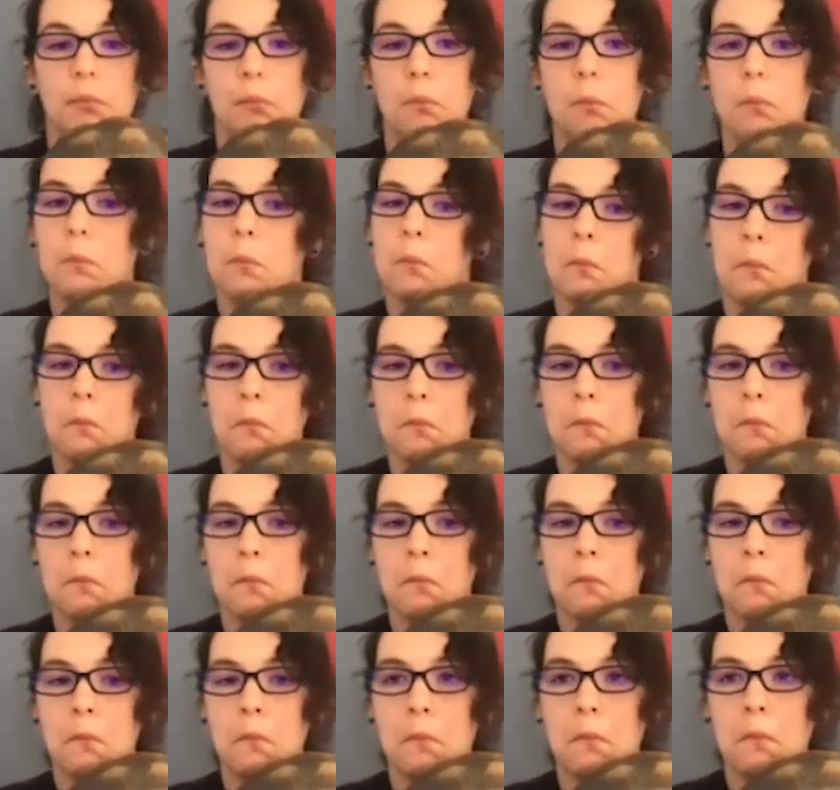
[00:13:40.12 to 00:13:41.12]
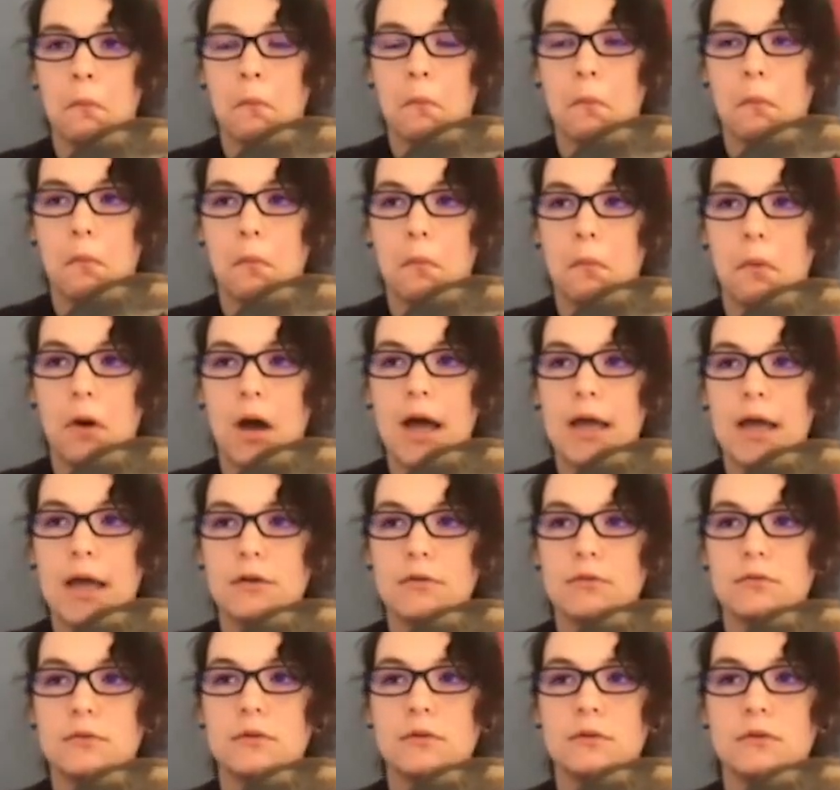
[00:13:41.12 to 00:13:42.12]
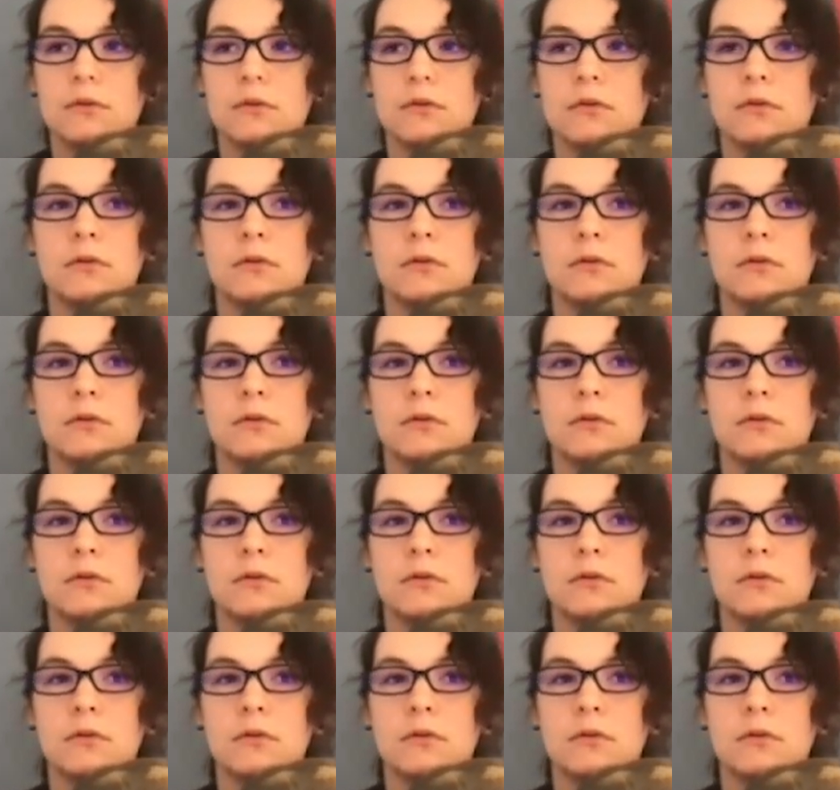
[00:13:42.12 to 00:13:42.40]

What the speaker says: I don't know if that was it. I'm sorry. What did she eat?